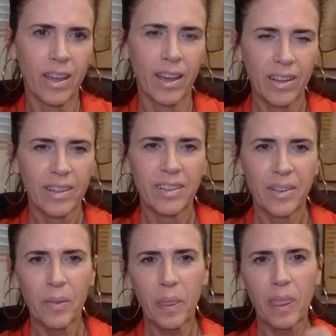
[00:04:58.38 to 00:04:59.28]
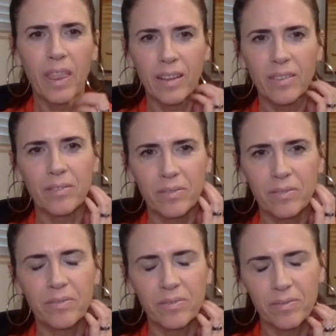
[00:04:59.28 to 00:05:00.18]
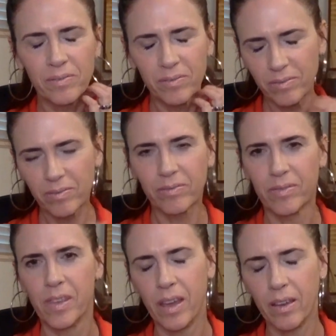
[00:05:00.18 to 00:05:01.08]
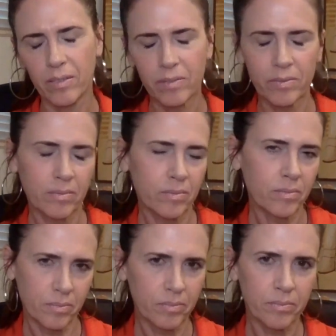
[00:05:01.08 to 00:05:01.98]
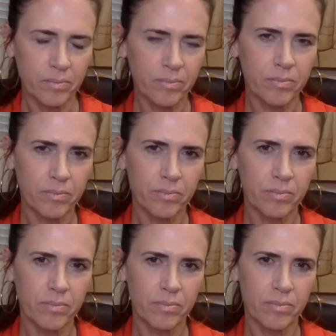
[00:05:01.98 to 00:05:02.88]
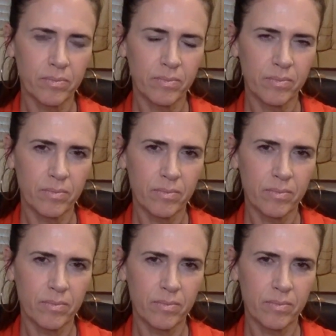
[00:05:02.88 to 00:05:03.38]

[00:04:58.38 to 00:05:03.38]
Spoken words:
The person shown says nothing.